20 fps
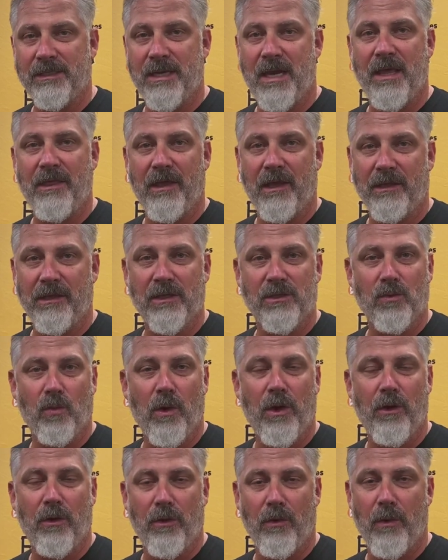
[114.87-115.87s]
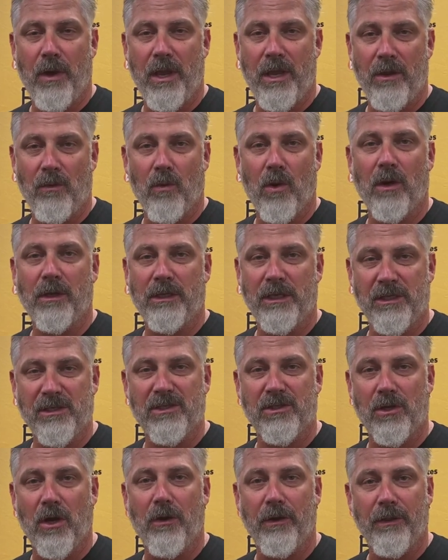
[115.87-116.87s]
And I think this winter, the way he worked, he
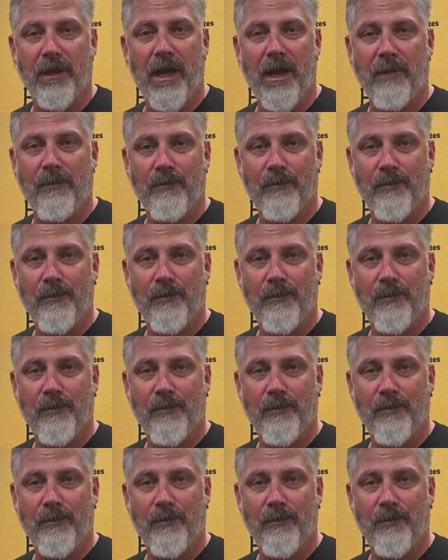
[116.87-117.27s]
started that.